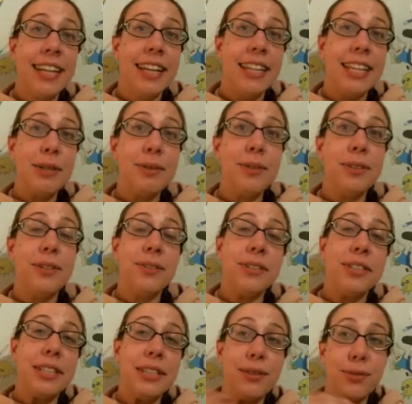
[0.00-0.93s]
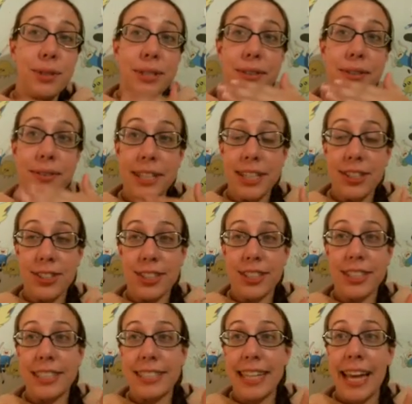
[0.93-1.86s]
they will only rearrange
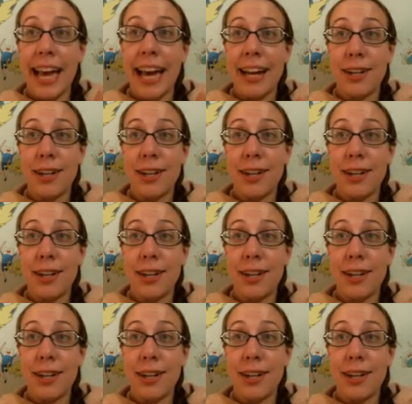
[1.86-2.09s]
the stack